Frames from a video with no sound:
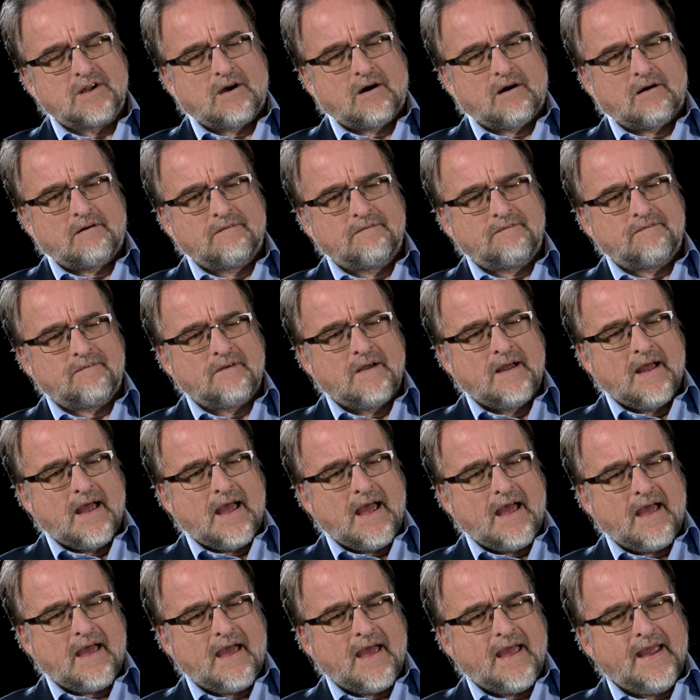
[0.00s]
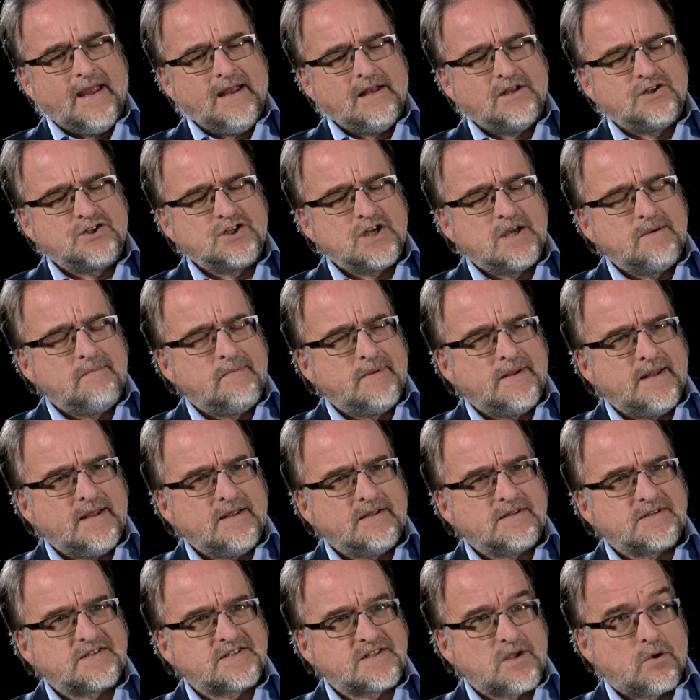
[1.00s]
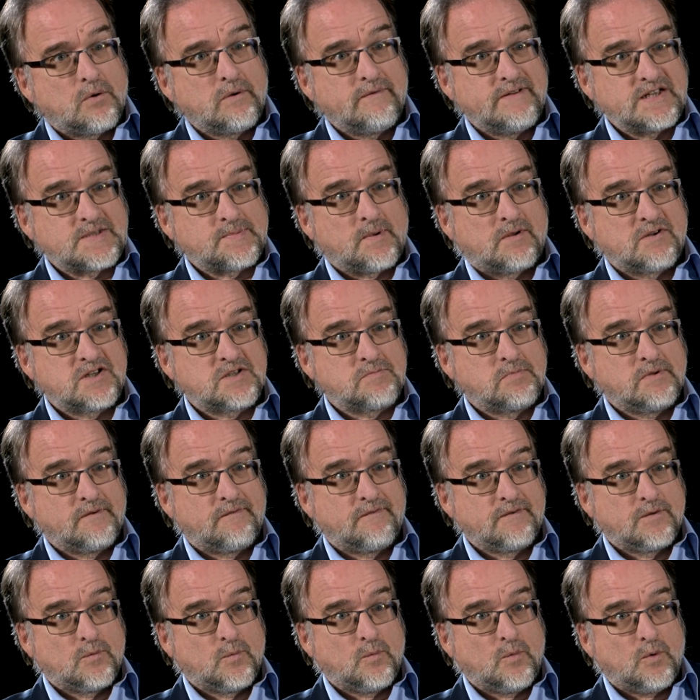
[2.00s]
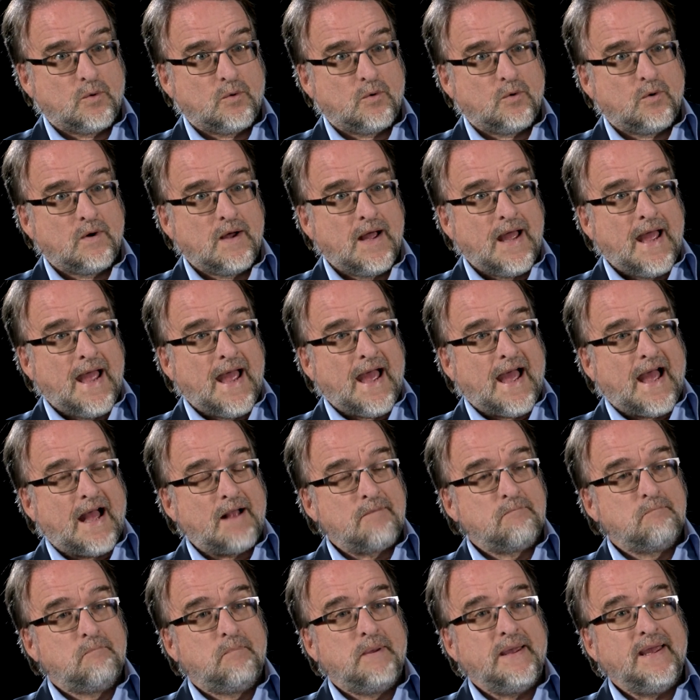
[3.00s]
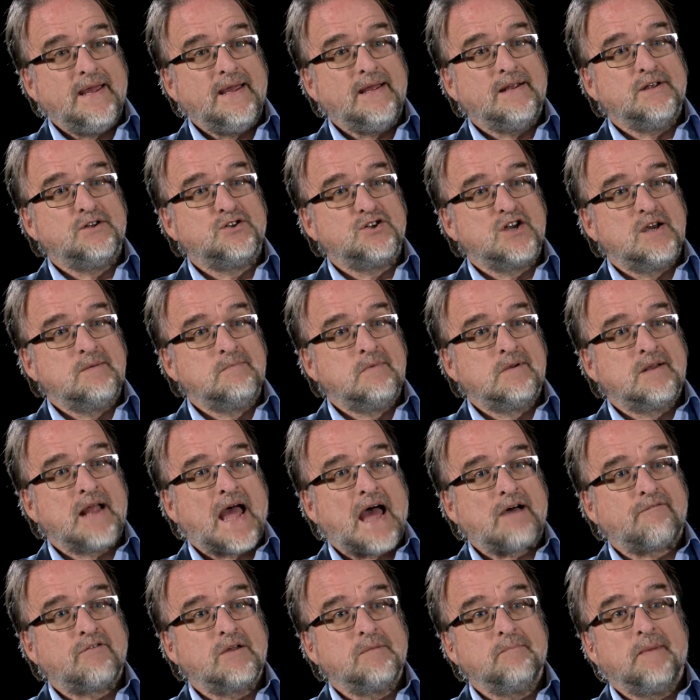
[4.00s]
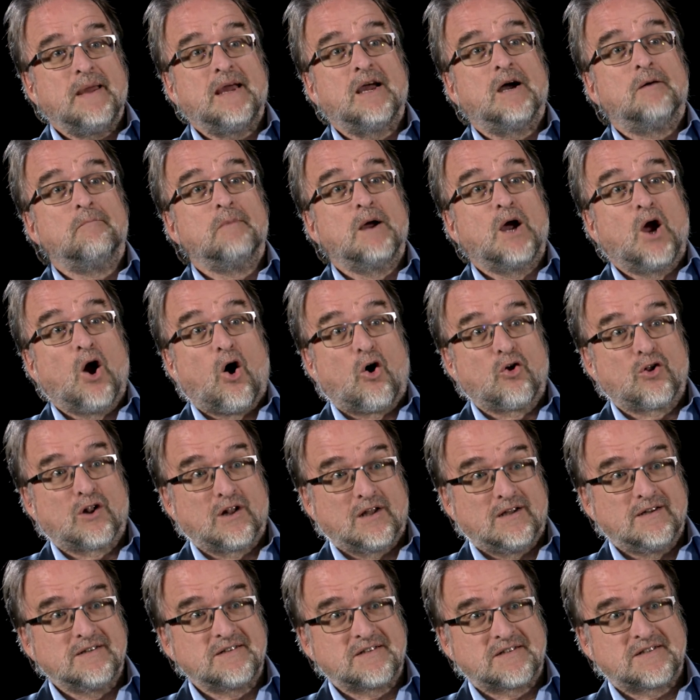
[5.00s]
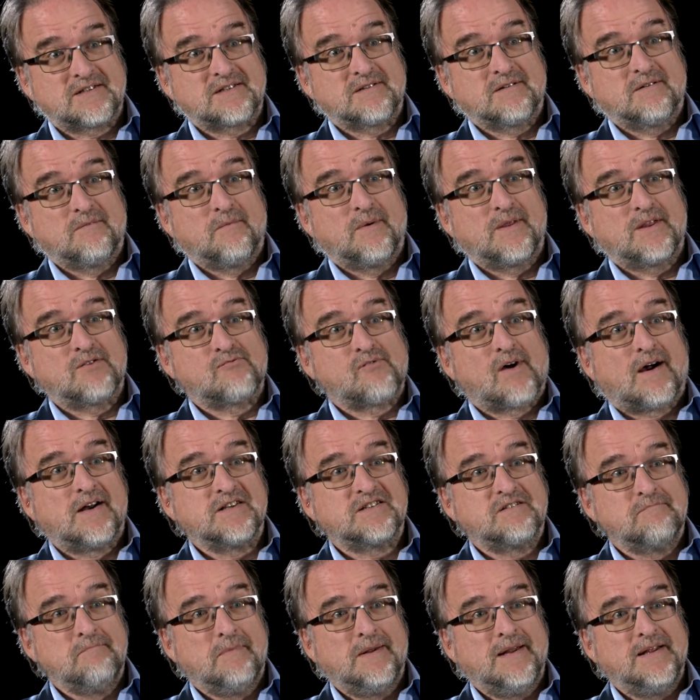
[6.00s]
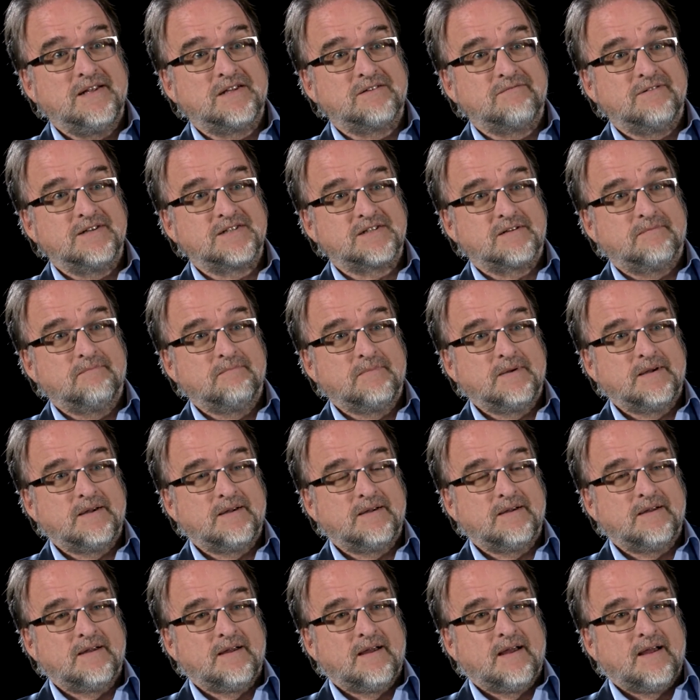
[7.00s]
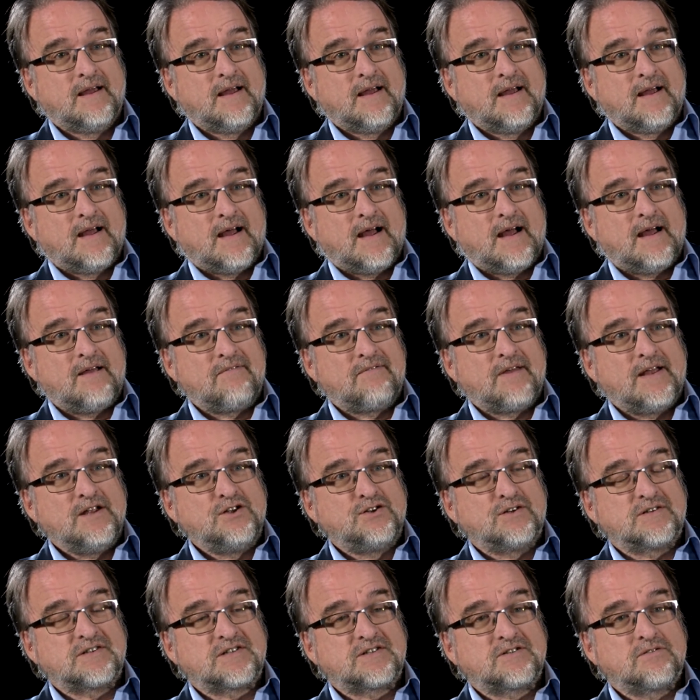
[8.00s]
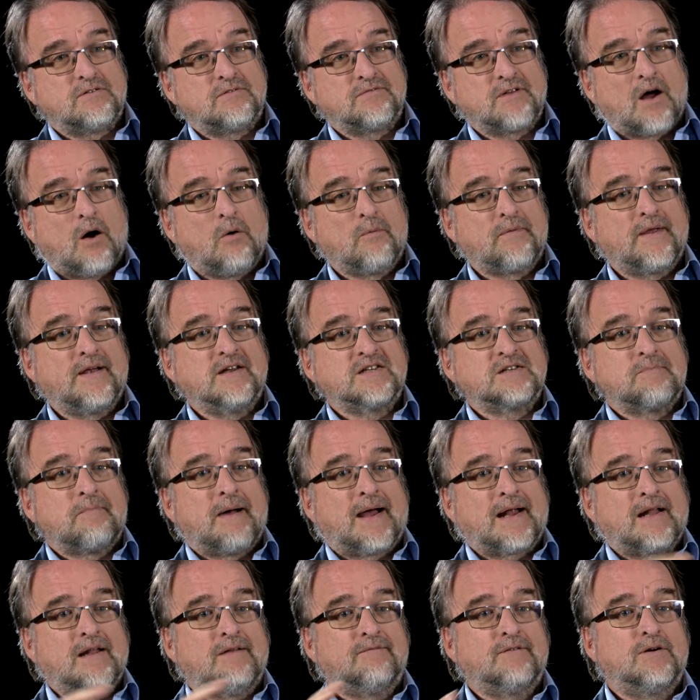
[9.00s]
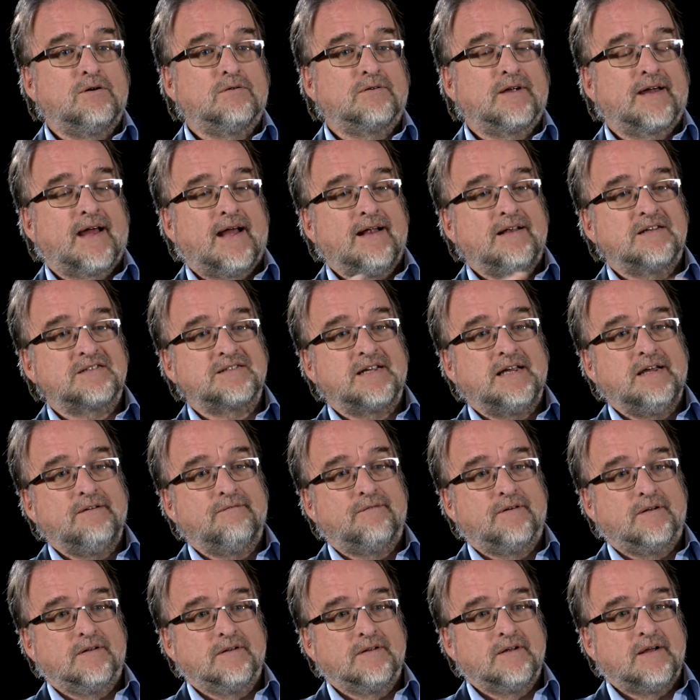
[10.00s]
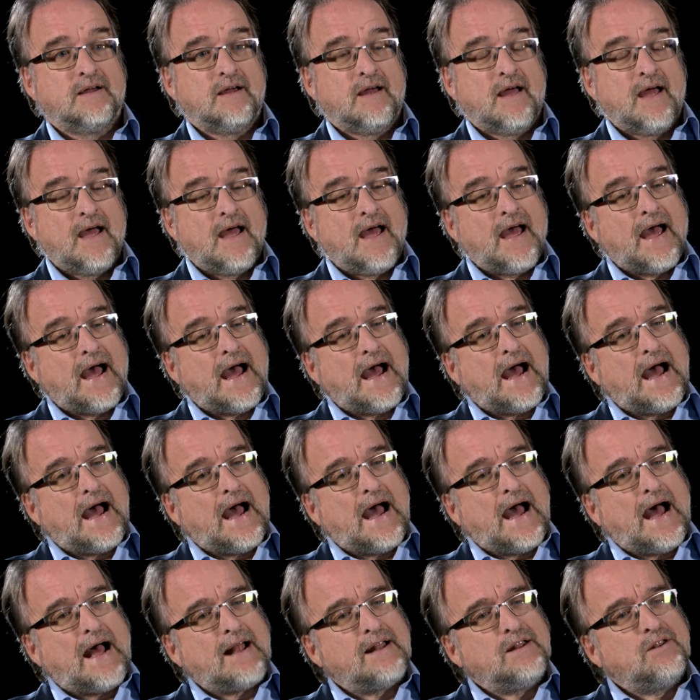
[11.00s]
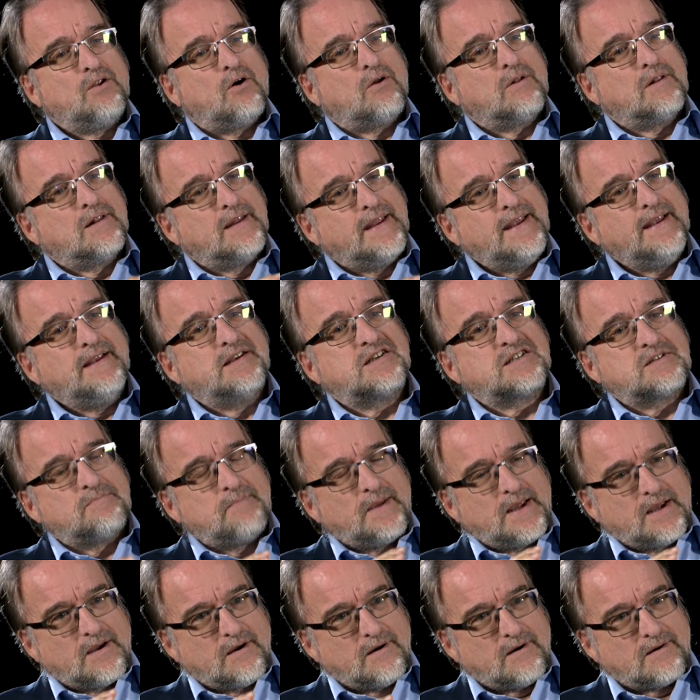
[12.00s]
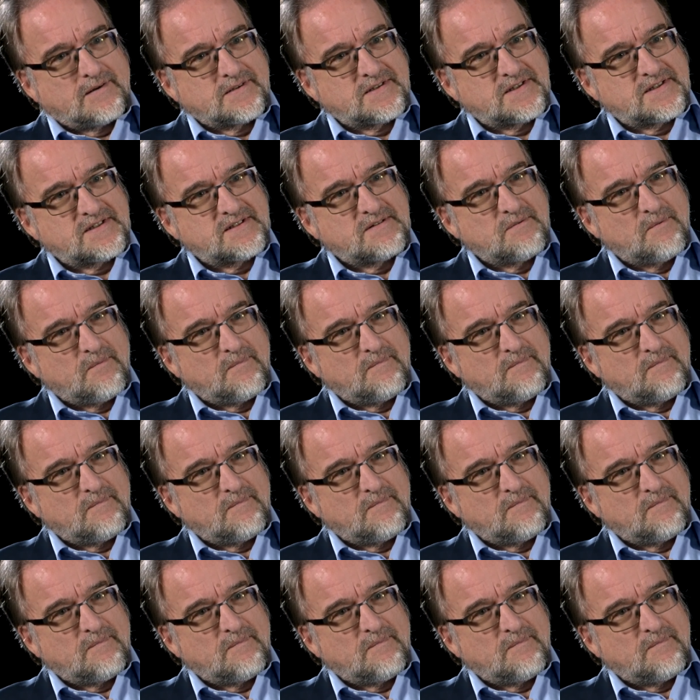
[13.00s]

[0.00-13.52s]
of A, Germany solely responsible for the war, and B, German having become godless with the rise of militarism. They just saw the whole thing as a battle of good against evil. And not least because